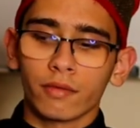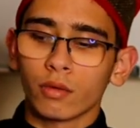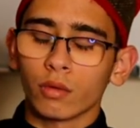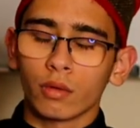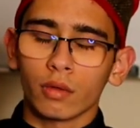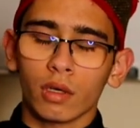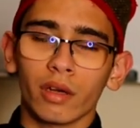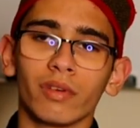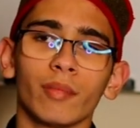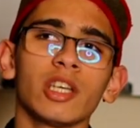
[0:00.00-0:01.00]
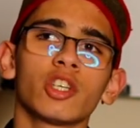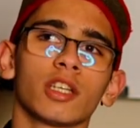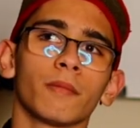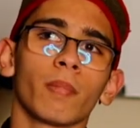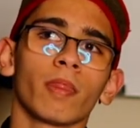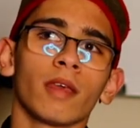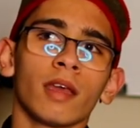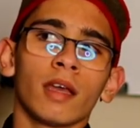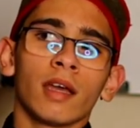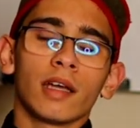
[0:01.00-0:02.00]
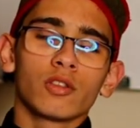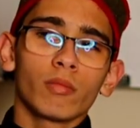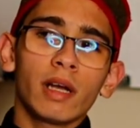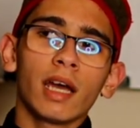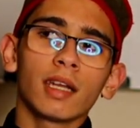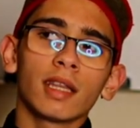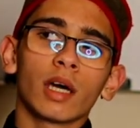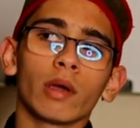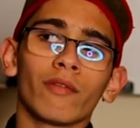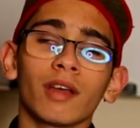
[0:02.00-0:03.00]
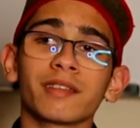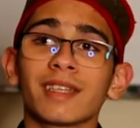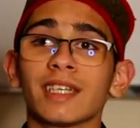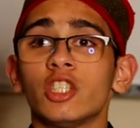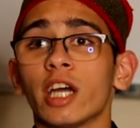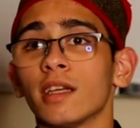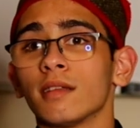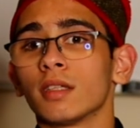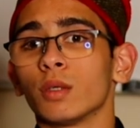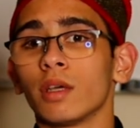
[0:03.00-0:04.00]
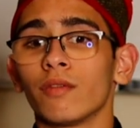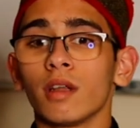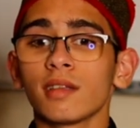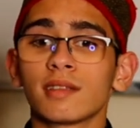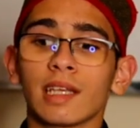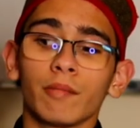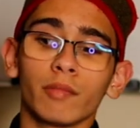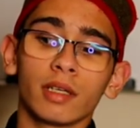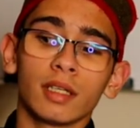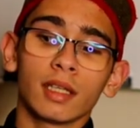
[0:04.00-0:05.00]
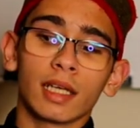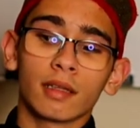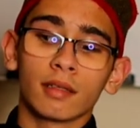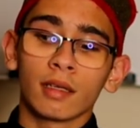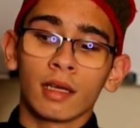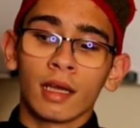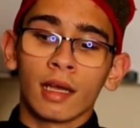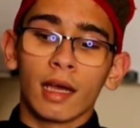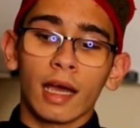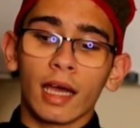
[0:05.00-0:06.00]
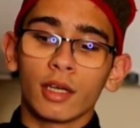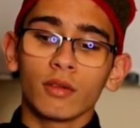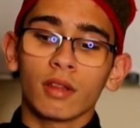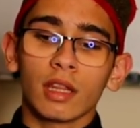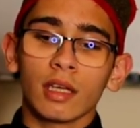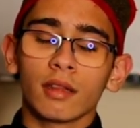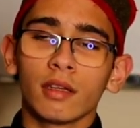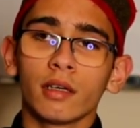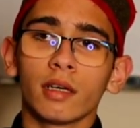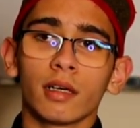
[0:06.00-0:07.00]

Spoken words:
for confirmation. And subhanallah, we have lost a giant. We have lost somebody that I don't think